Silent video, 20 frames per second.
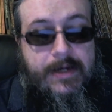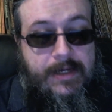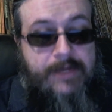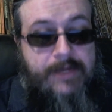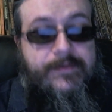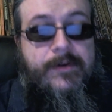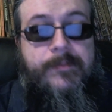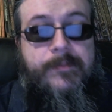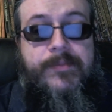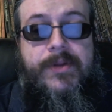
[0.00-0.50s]

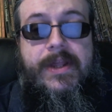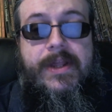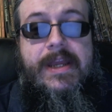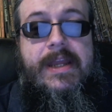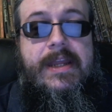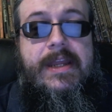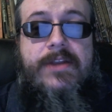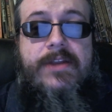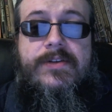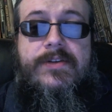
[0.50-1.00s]
If you're
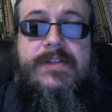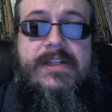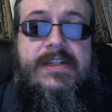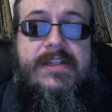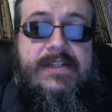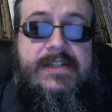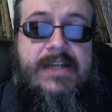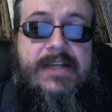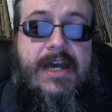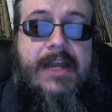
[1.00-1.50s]
playing using
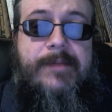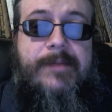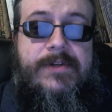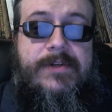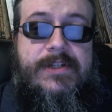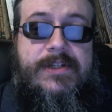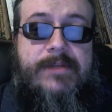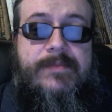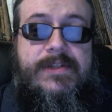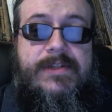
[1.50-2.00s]
Skype
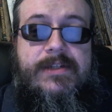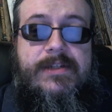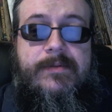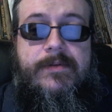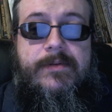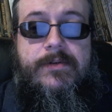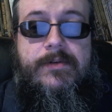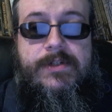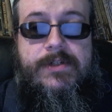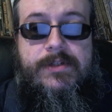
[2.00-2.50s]
or some
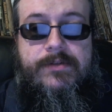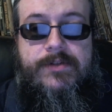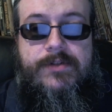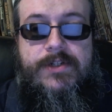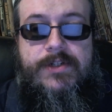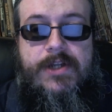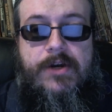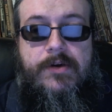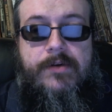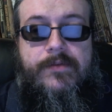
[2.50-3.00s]
similar
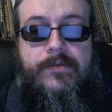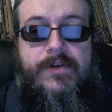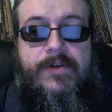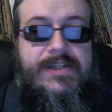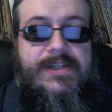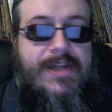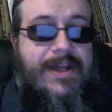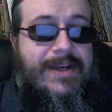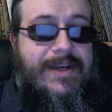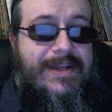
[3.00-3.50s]
solution, however,
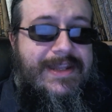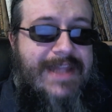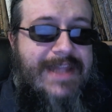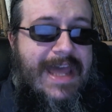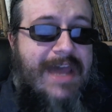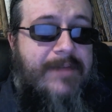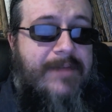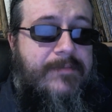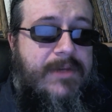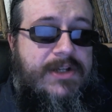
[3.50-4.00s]
it's not
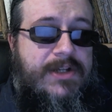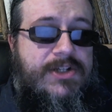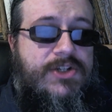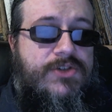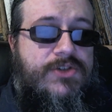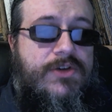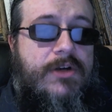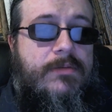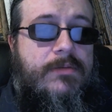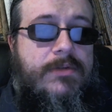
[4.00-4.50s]
that
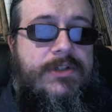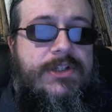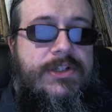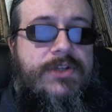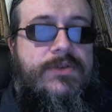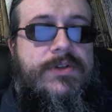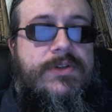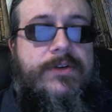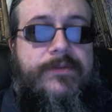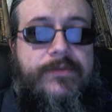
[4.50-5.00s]
much trouble
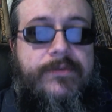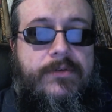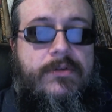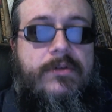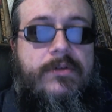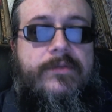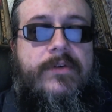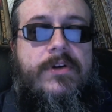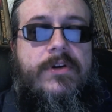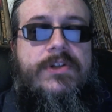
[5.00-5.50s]
to use a
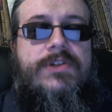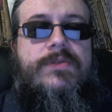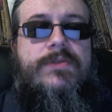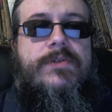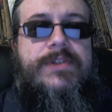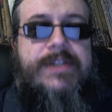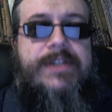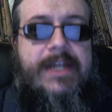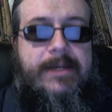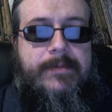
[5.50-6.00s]
full
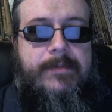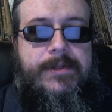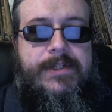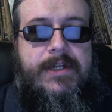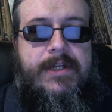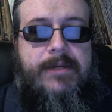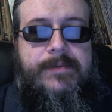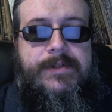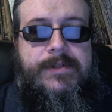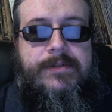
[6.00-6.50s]
virtual
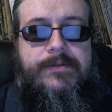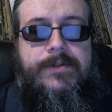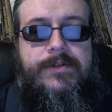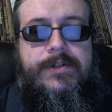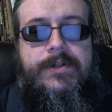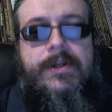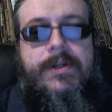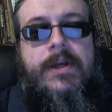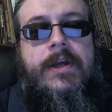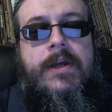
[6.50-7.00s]
tabletop
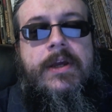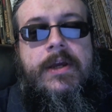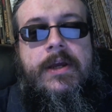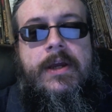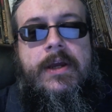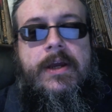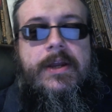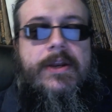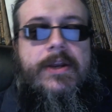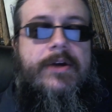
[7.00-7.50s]
solution.
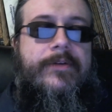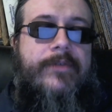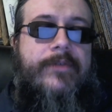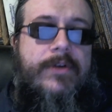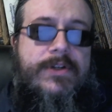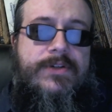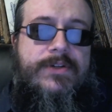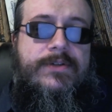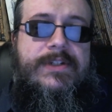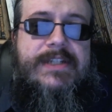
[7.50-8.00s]
Now, a
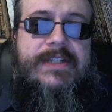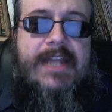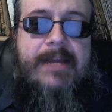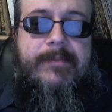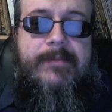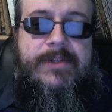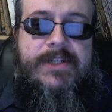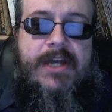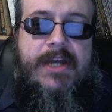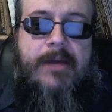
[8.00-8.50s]
virtual
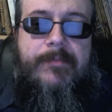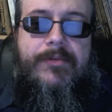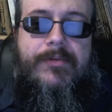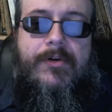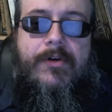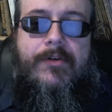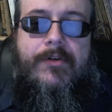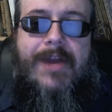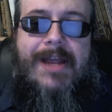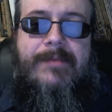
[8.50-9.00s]
tabletop
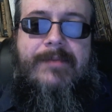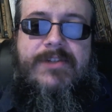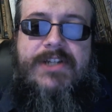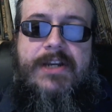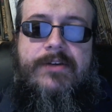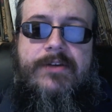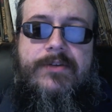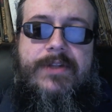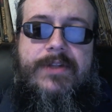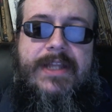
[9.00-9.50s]
program
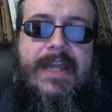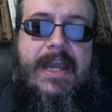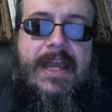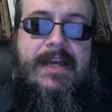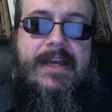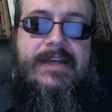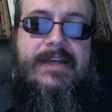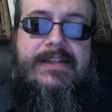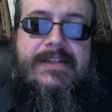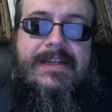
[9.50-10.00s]
generally
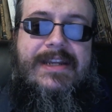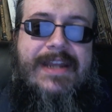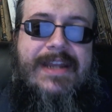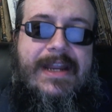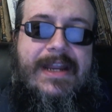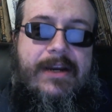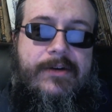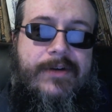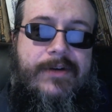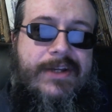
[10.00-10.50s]
has an
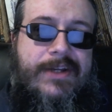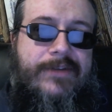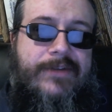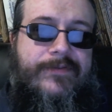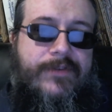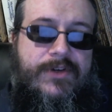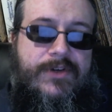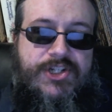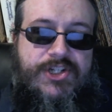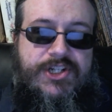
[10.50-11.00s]
area
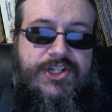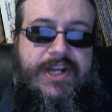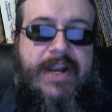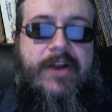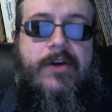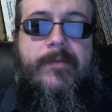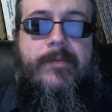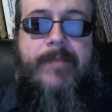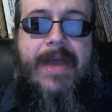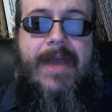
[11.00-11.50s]
for
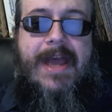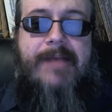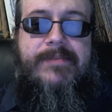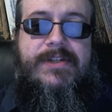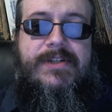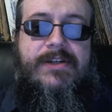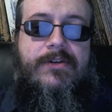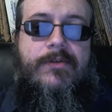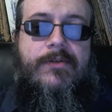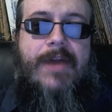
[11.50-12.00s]
shared
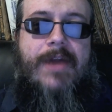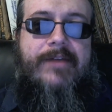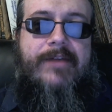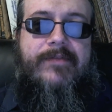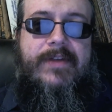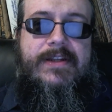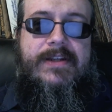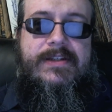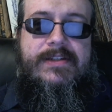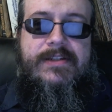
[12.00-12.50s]
maps and
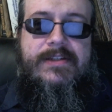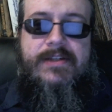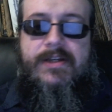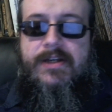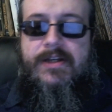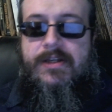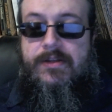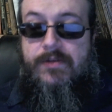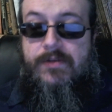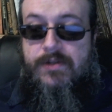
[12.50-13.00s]
graphics.
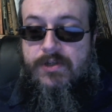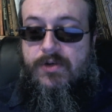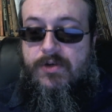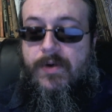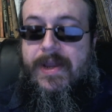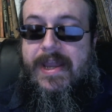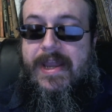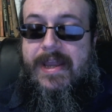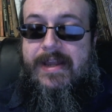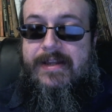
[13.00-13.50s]
You can
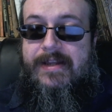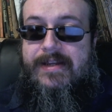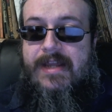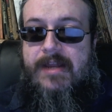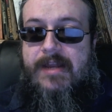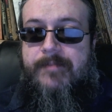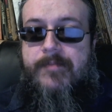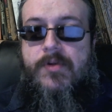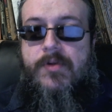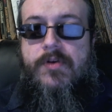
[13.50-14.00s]
go ahead
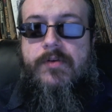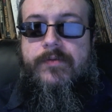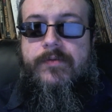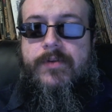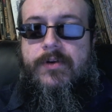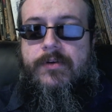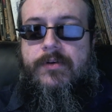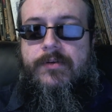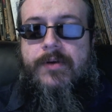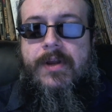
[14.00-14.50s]
and
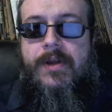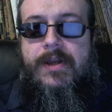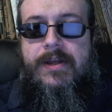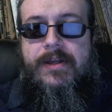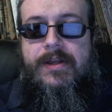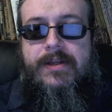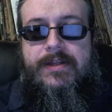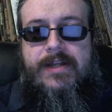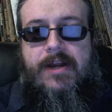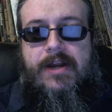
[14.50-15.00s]
move your
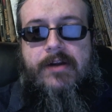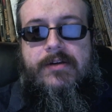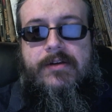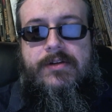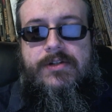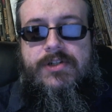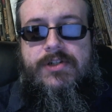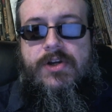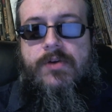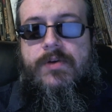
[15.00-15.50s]

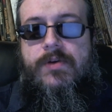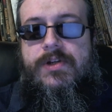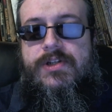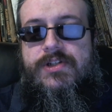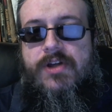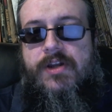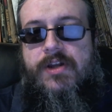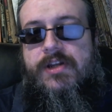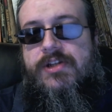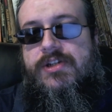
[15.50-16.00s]
character
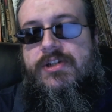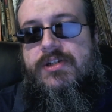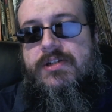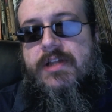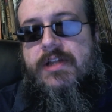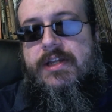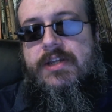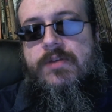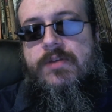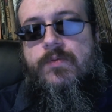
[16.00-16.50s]
tokens on it
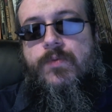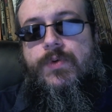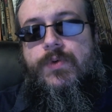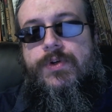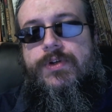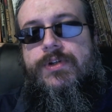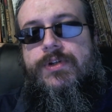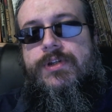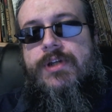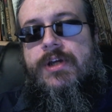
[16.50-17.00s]
just like you
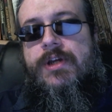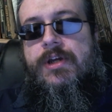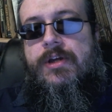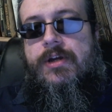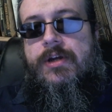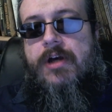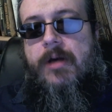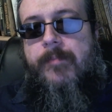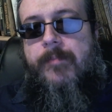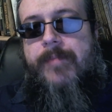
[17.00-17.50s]
would
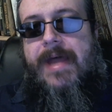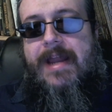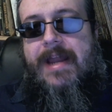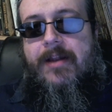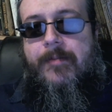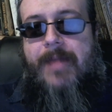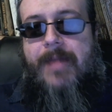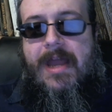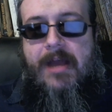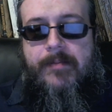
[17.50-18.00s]
a
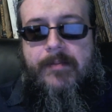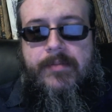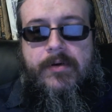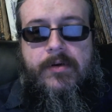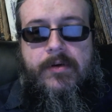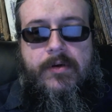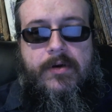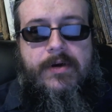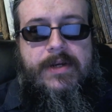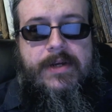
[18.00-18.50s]
battle map
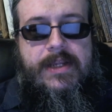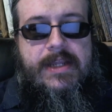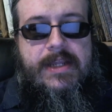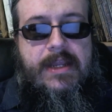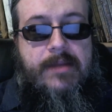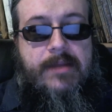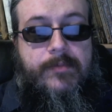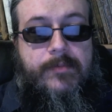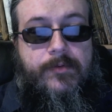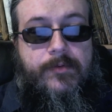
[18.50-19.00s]
on a
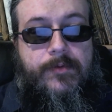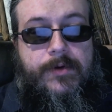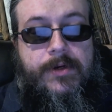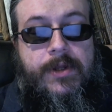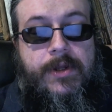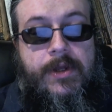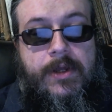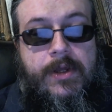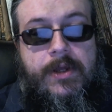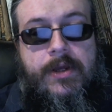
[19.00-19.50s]
game
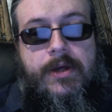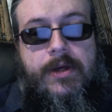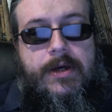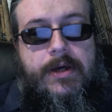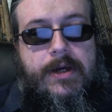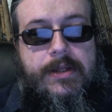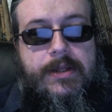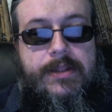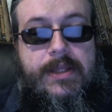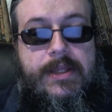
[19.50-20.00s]
board.
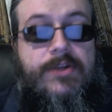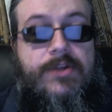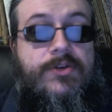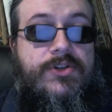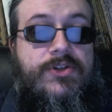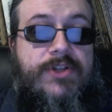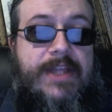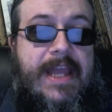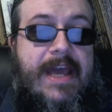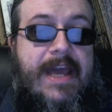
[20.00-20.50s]
They
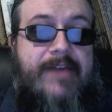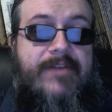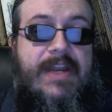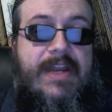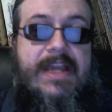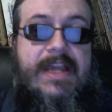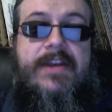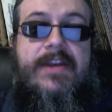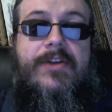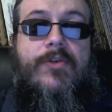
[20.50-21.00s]
usually have
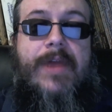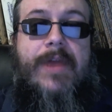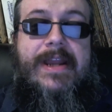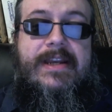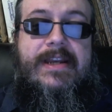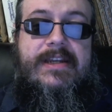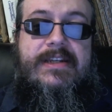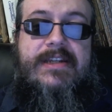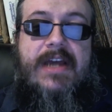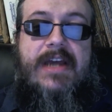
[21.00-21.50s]
an
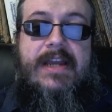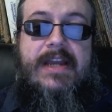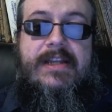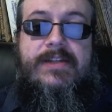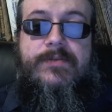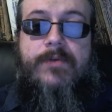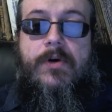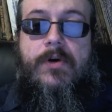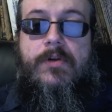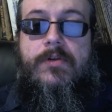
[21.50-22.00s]
integrated
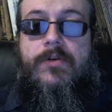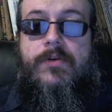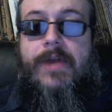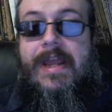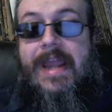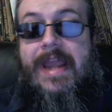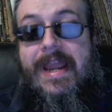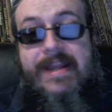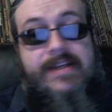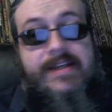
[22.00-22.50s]
dice roller
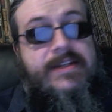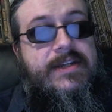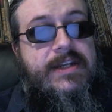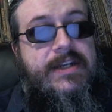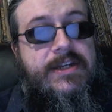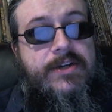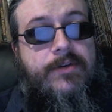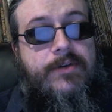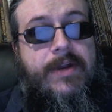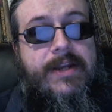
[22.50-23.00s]
and
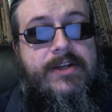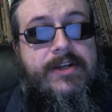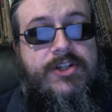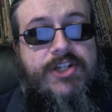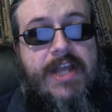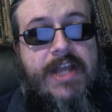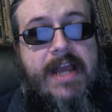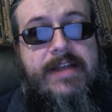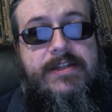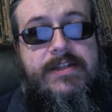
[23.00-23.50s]
an
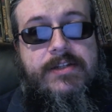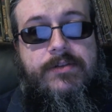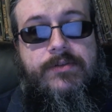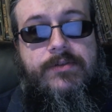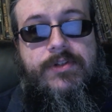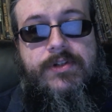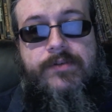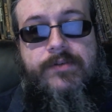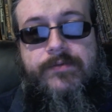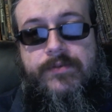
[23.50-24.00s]
integrated chat
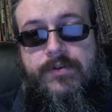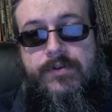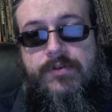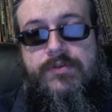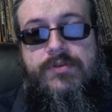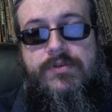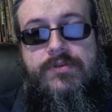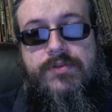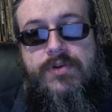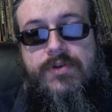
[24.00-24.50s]
solution for
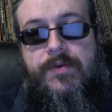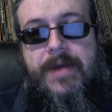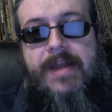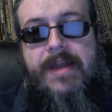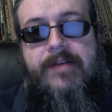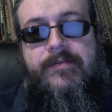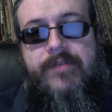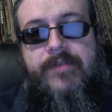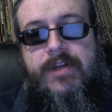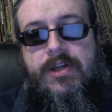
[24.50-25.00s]
those who don't
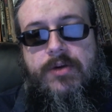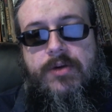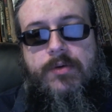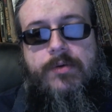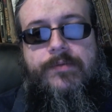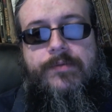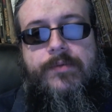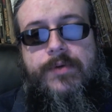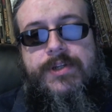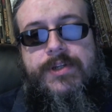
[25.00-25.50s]
have video
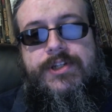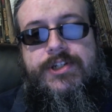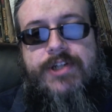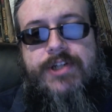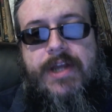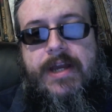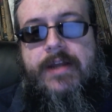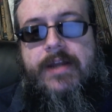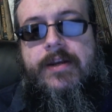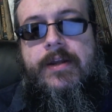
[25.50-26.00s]
or voice
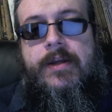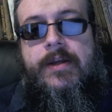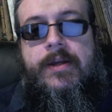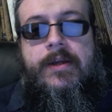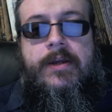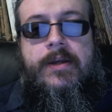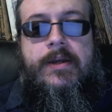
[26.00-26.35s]
chat.